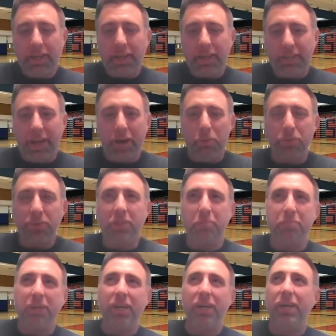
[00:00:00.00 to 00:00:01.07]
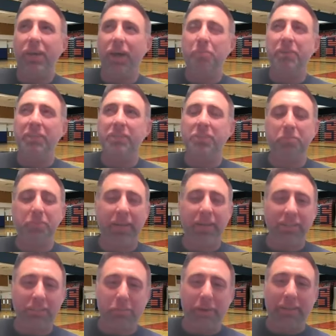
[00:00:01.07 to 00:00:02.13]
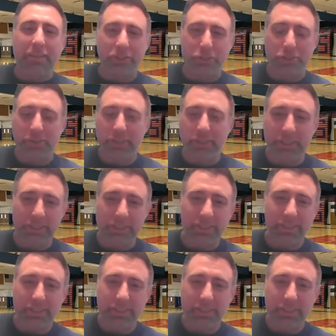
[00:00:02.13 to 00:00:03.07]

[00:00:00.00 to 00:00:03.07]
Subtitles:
Yeah. Well, to me, it's about the tradition.